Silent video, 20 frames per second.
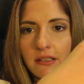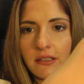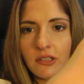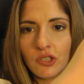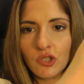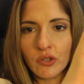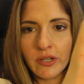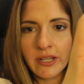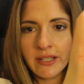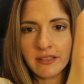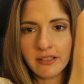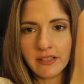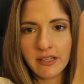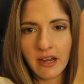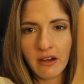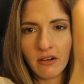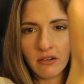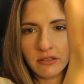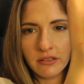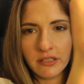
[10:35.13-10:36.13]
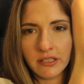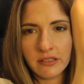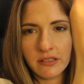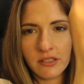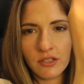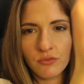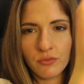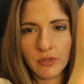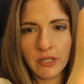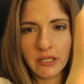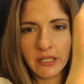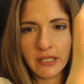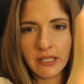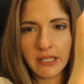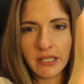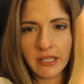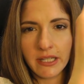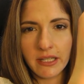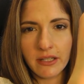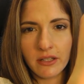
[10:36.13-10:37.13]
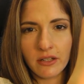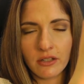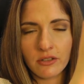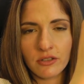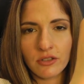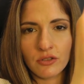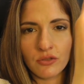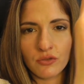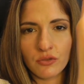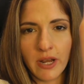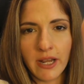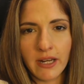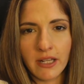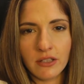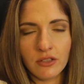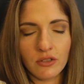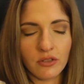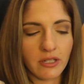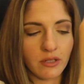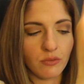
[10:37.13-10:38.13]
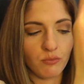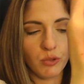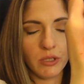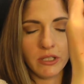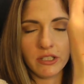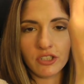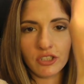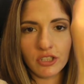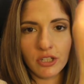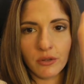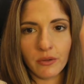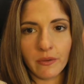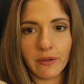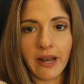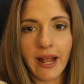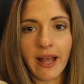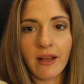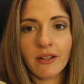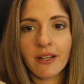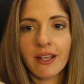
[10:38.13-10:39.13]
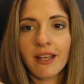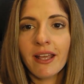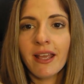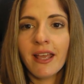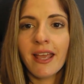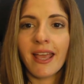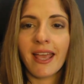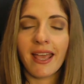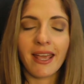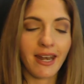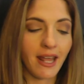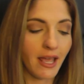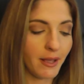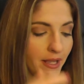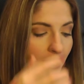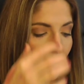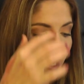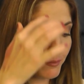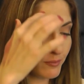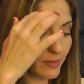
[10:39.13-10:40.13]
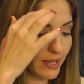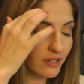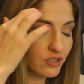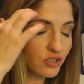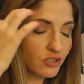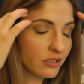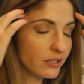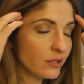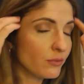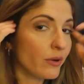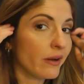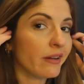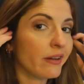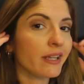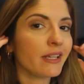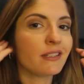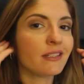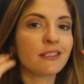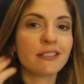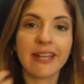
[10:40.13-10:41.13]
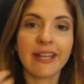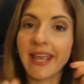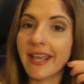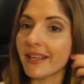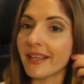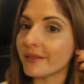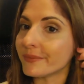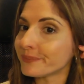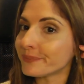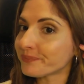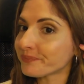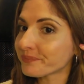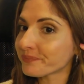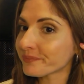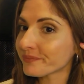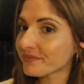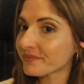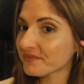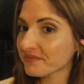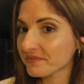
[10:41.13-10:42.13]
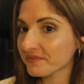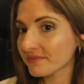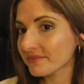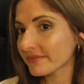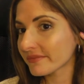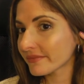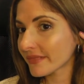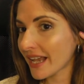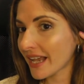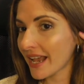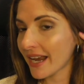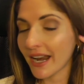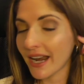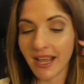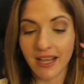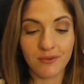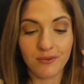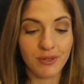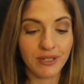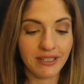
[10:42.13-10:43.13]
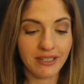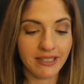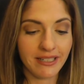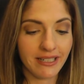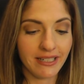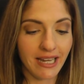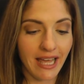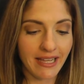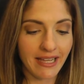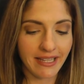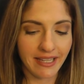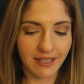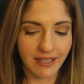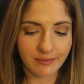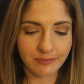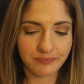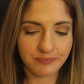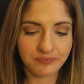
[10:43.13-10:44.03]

don't get scared, this is really concentrated, you can really sheer it out. And I am actually wearing it today. And I really like it.